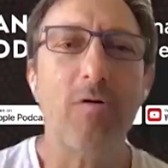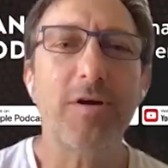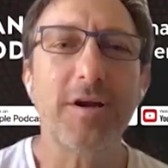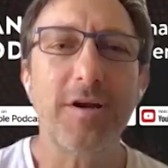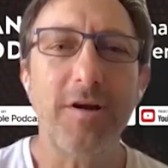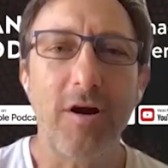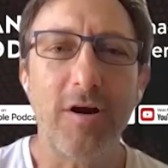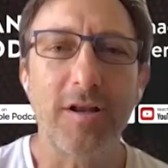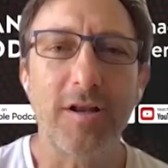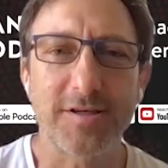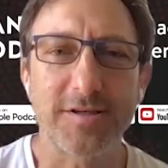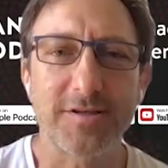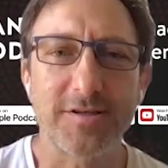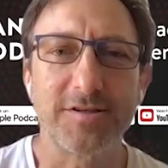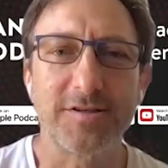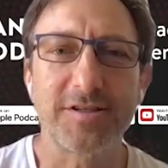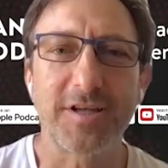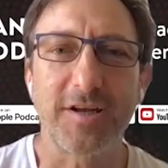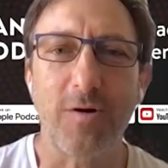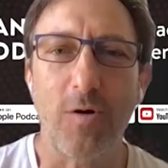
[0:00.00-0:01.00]
How can our
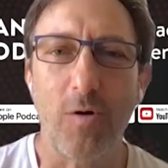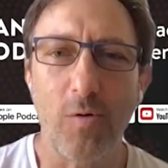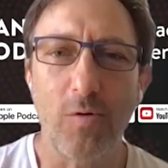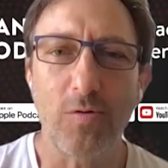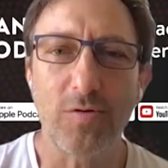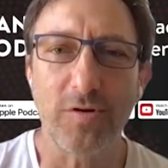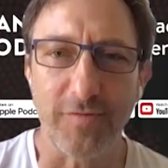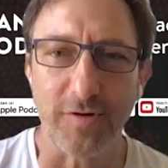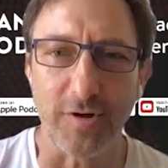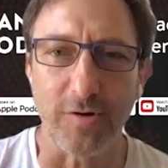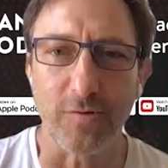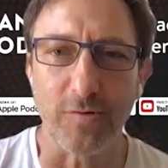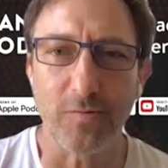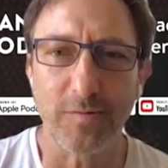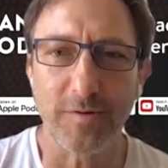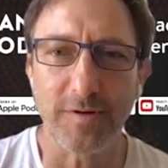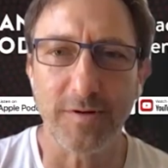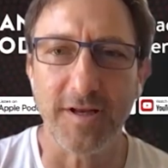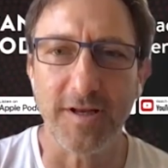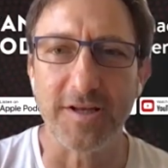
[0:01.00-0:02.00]
listeners get hold of
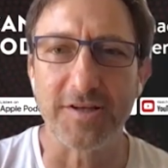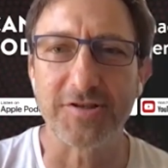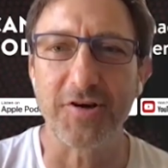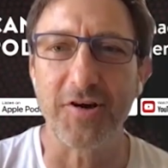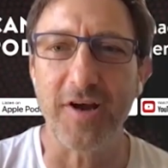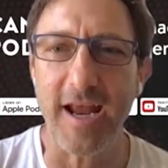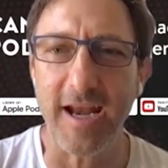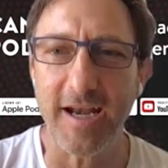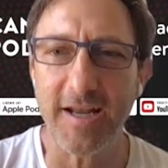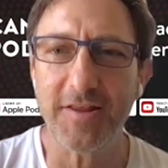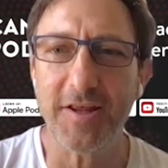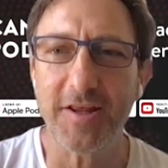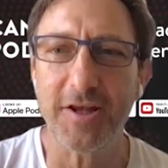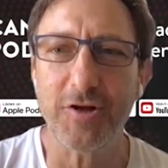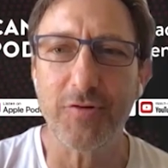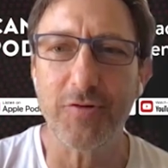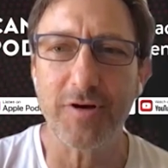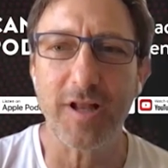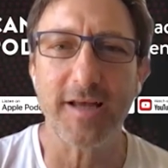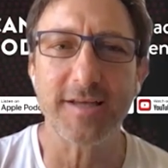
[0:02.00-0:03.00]
you? And is there
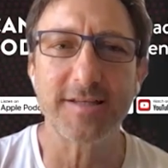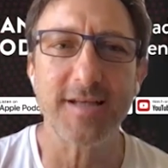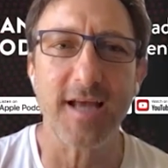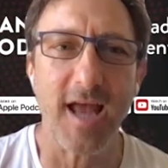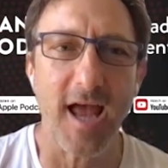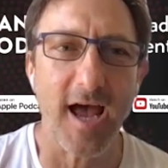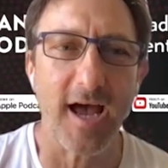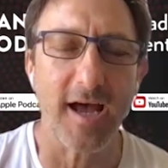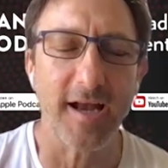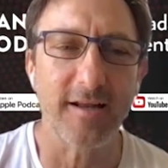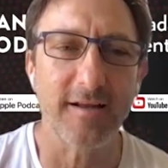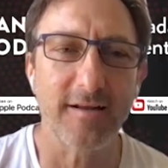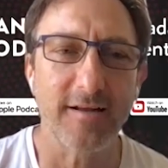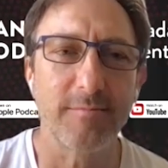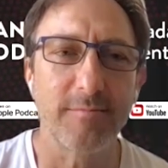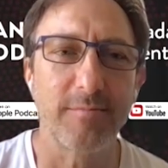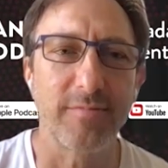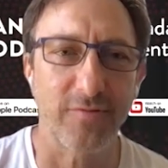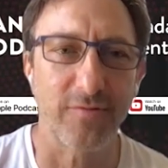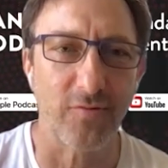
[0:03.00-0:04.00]
anything you'd like to
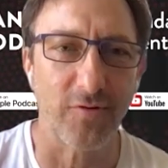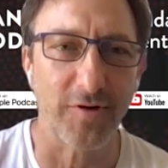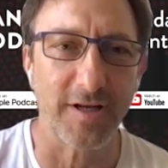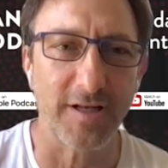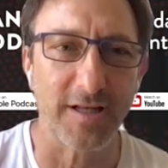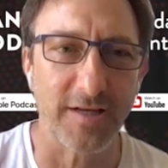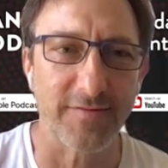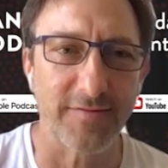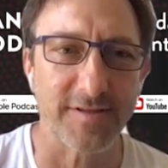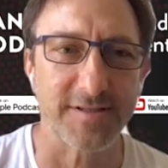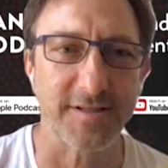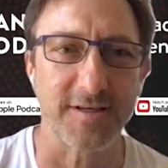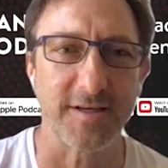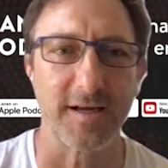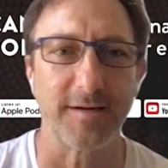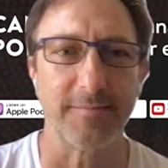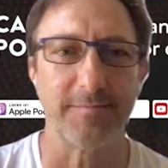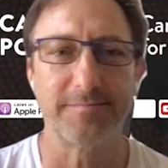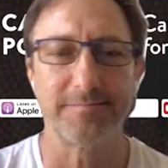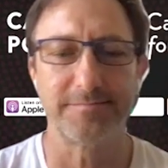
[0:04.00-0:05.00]
add before you leave us
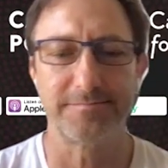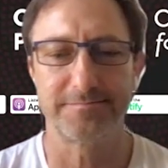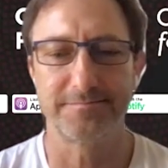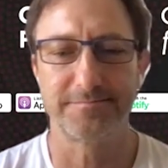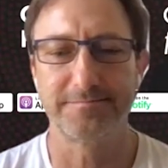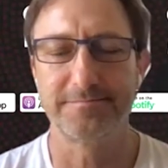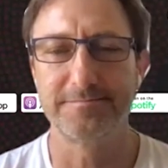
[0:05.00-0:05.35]
today?